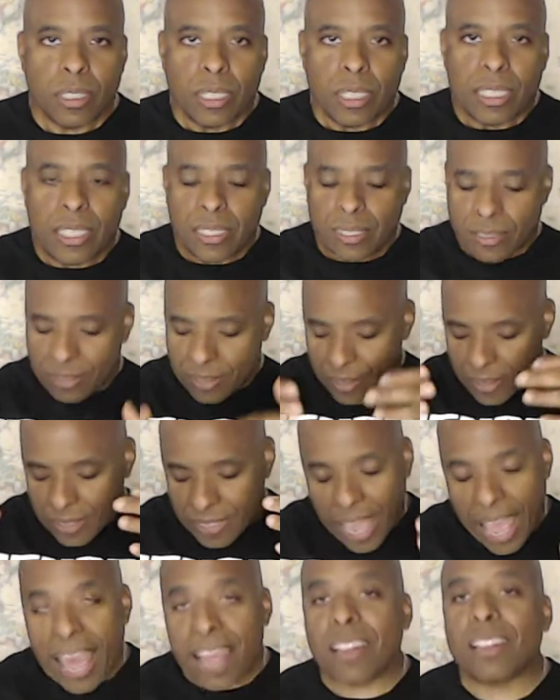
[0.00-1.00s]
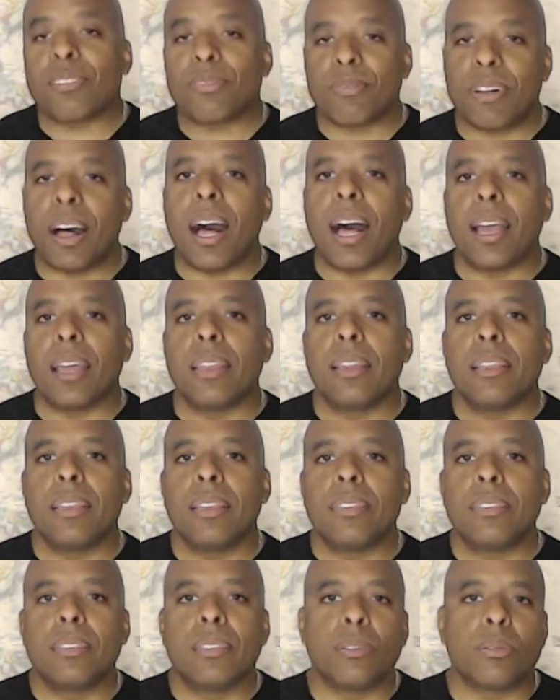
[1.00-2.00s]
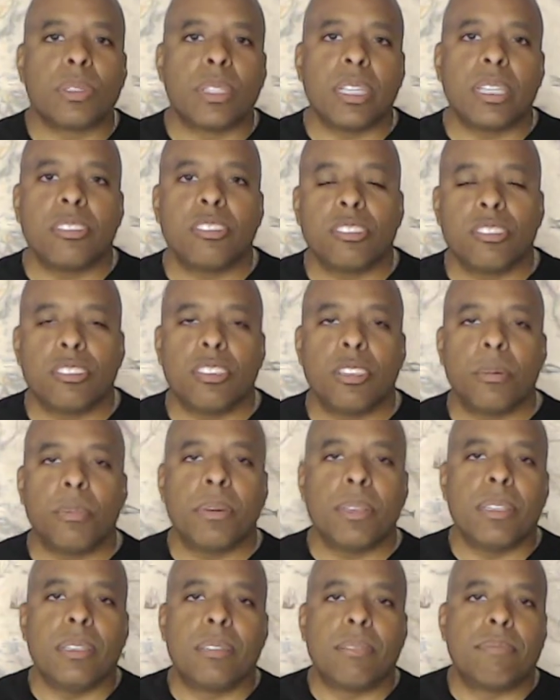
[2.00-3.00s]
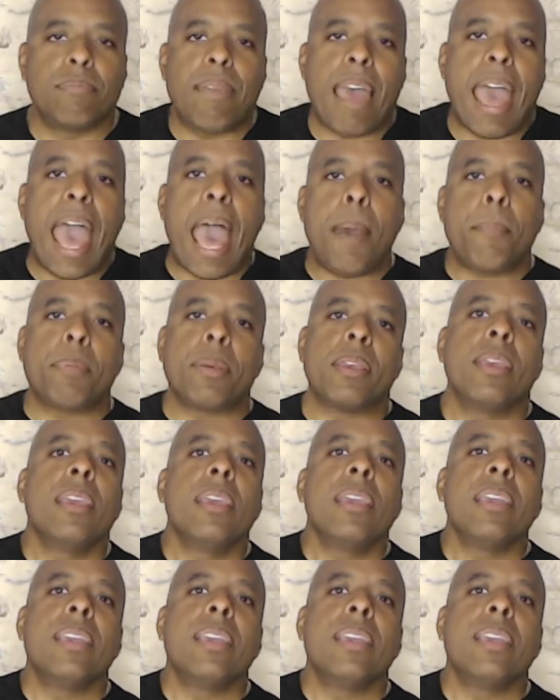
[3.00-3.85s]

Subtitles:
He's satisfied. He's in a relationship. He's happy.